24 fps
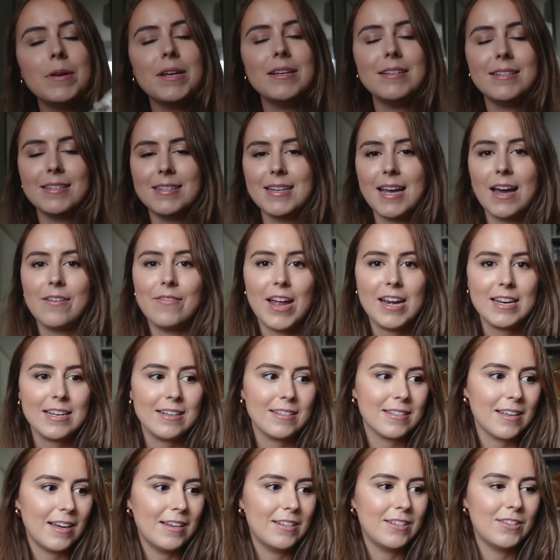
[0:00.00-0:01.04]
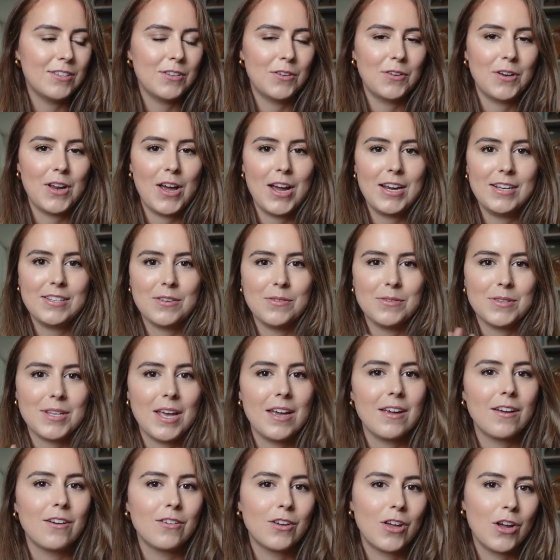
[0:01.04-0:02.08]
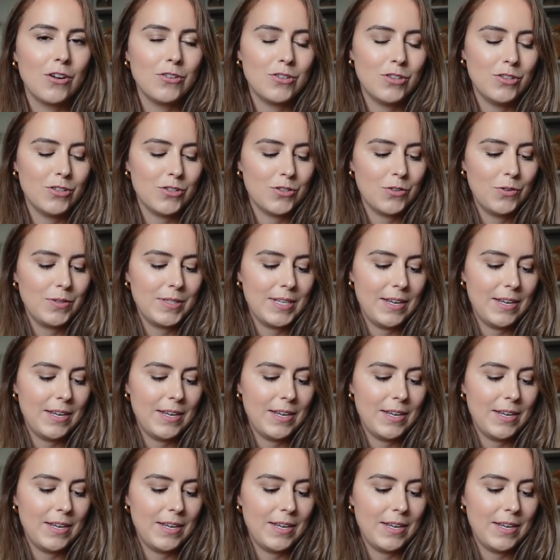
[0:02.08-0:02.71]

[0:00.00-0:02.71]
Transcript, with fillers: but it didn't have any sizes online, so I was like, go to the store,